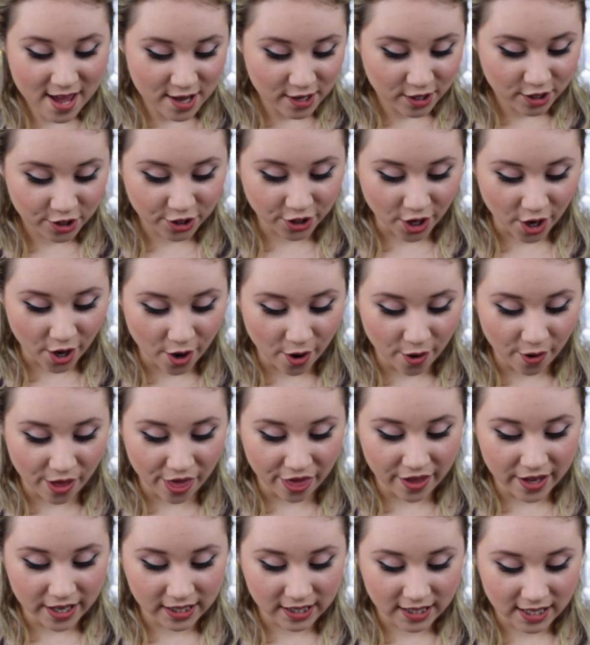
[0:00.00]
So
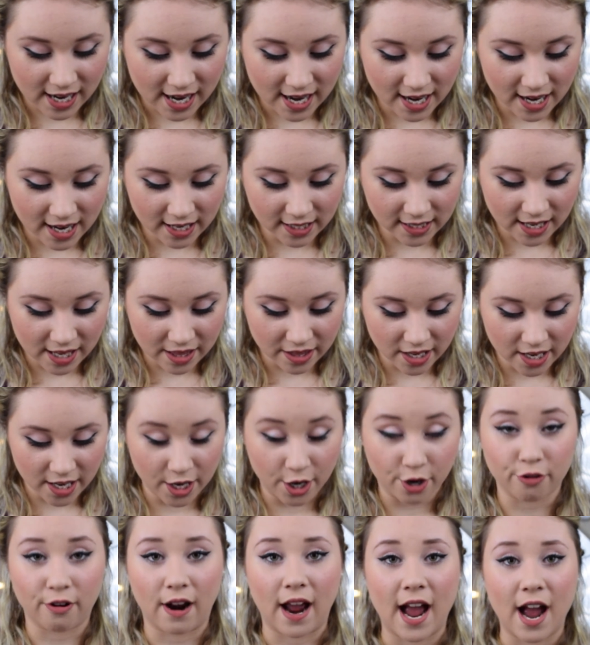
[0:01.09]
this is the
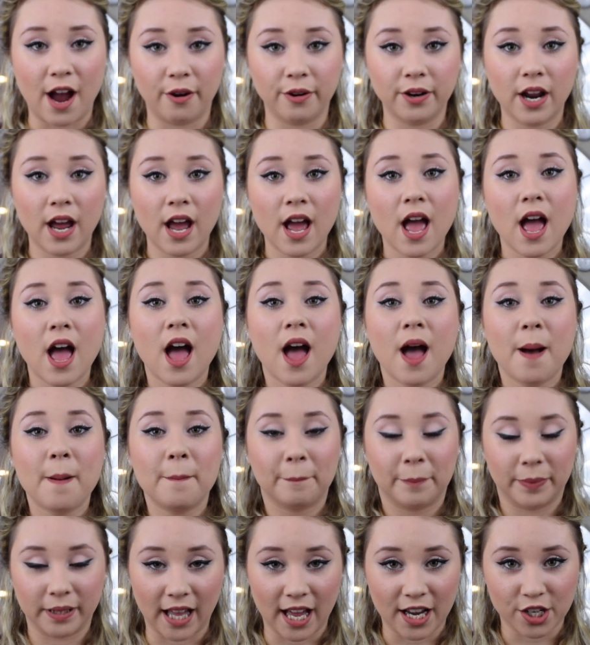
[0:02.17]
Crown
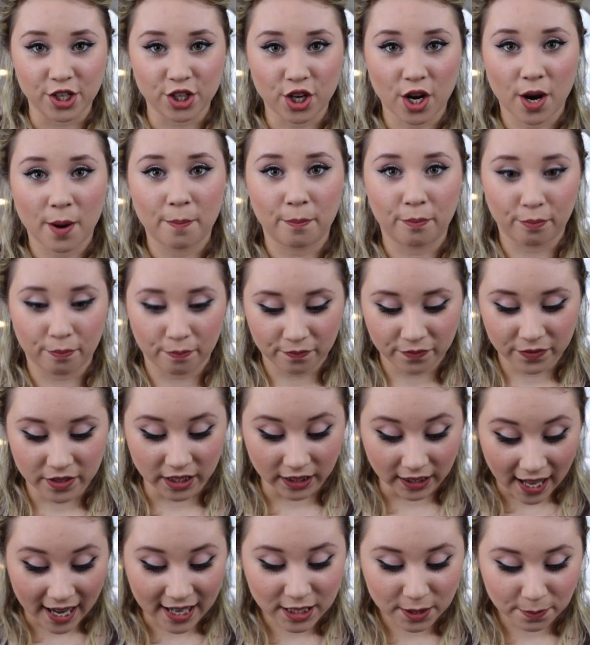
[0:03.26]

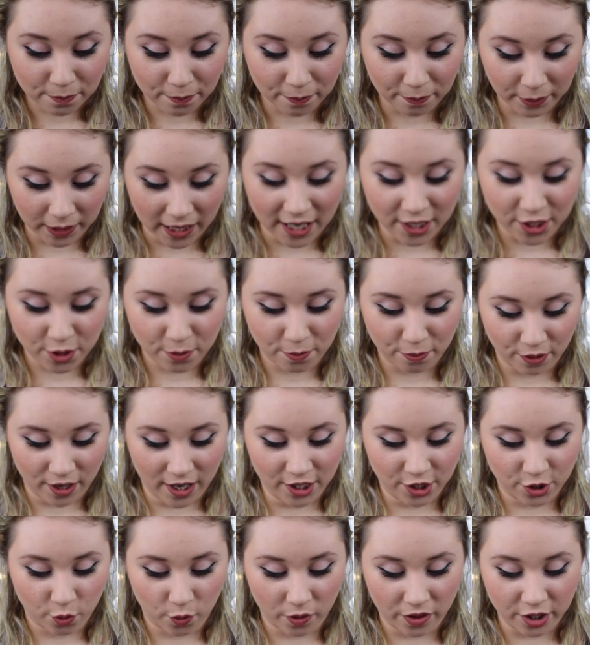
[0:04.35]
Deluxe Blush
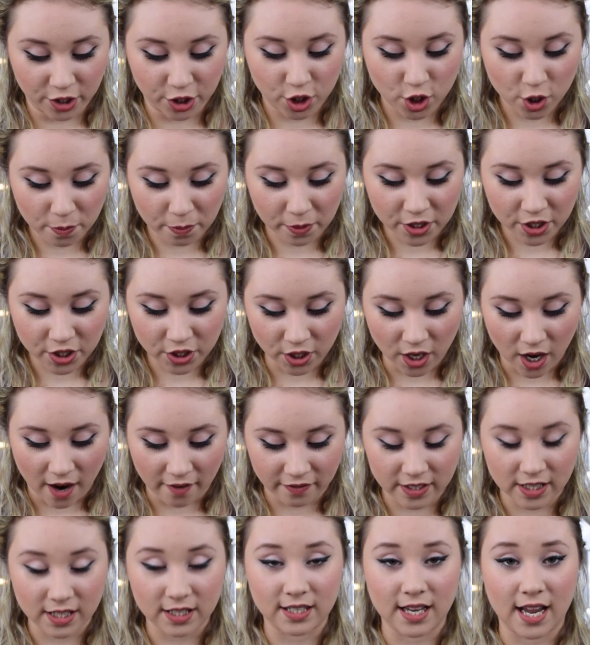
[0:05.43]
Brush with a super
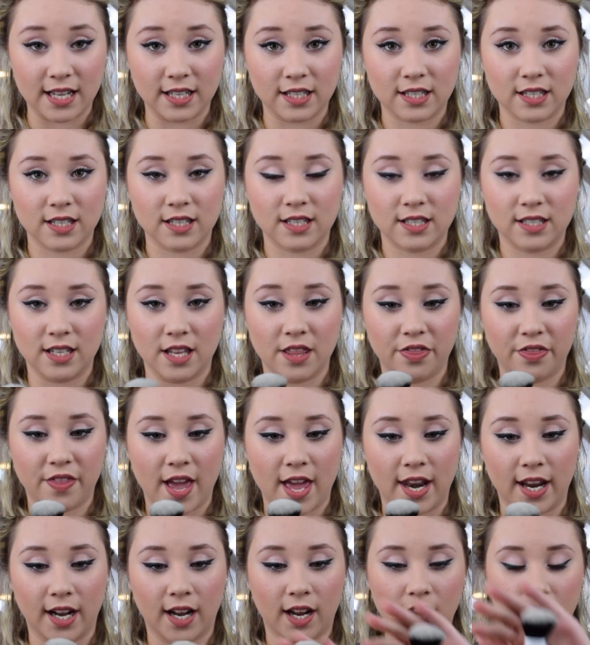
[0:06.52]
soft, dense,
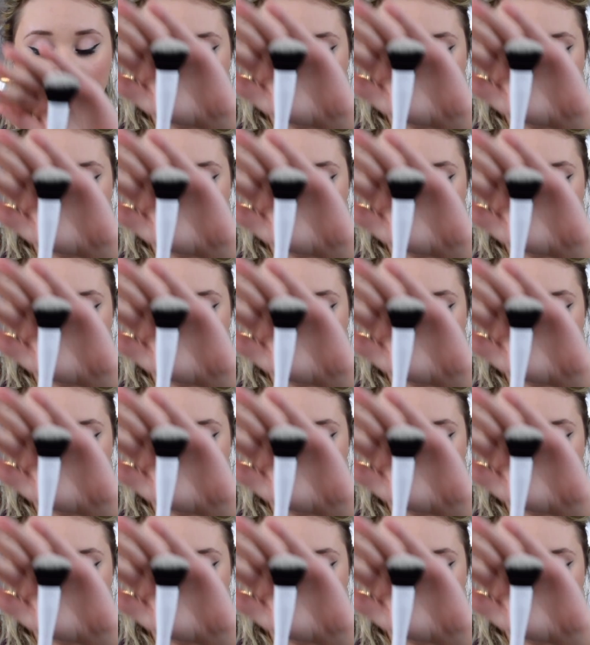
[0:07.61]
synthetic